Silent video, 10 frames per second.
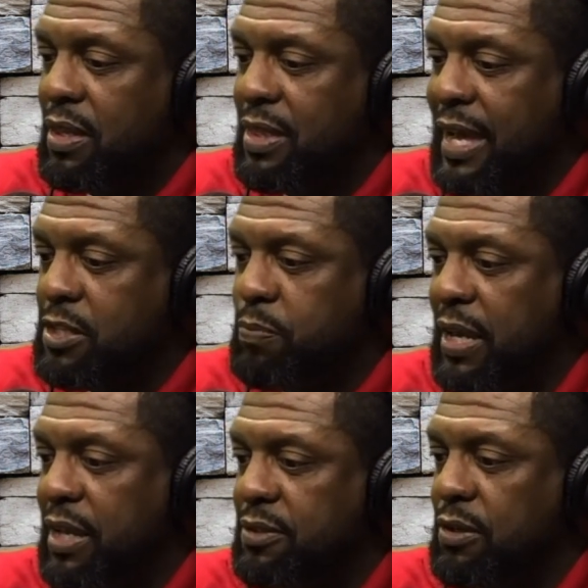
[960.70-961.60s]
that
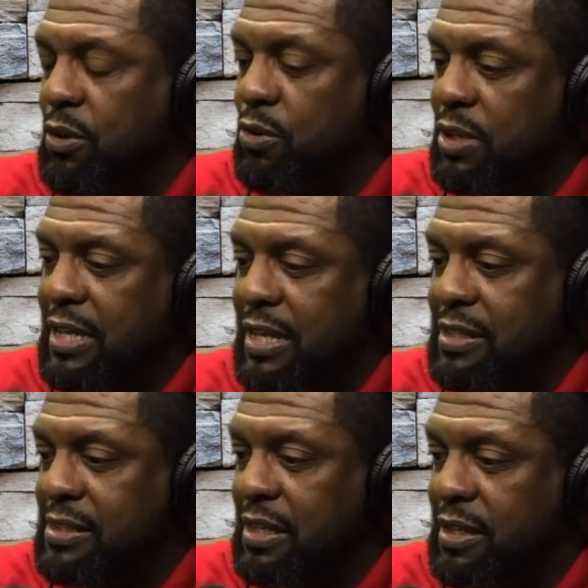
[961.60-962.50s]
space only
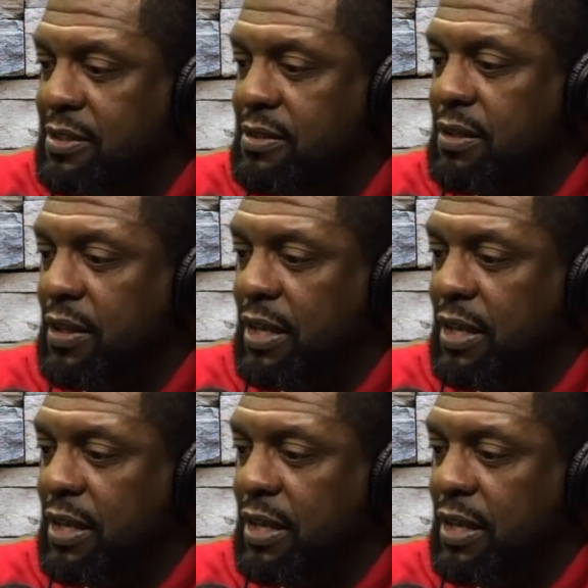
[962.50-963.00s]
exists